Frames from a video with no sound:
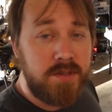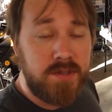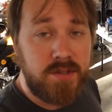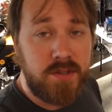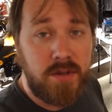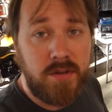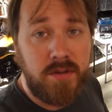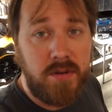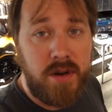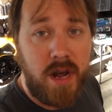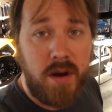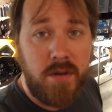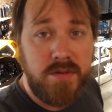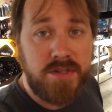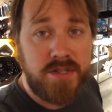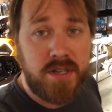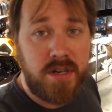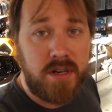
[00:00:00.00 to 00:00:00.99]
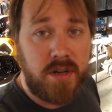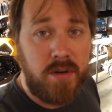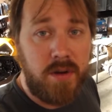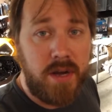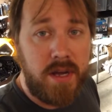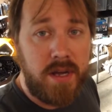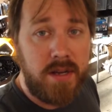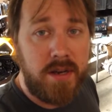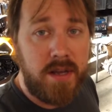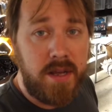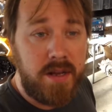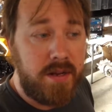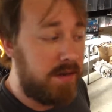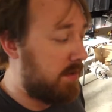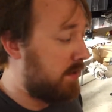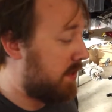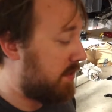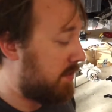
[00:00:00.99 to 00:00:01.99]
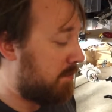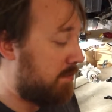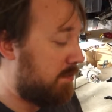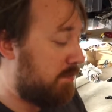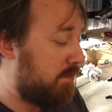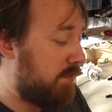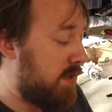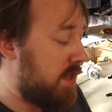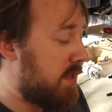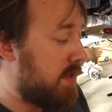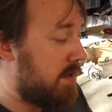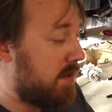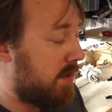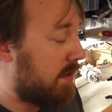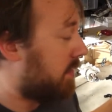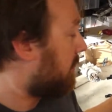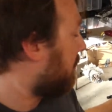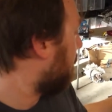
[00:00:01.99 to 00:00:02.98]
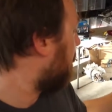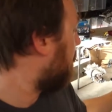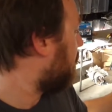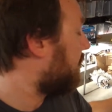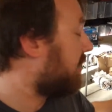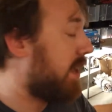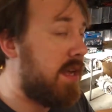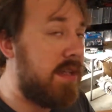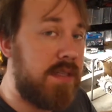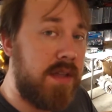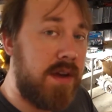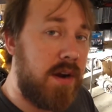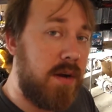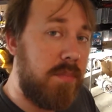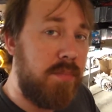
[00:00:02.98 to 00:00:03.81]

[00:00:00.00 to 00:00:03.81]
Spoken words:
So now we're just going to go ahead and get the plate there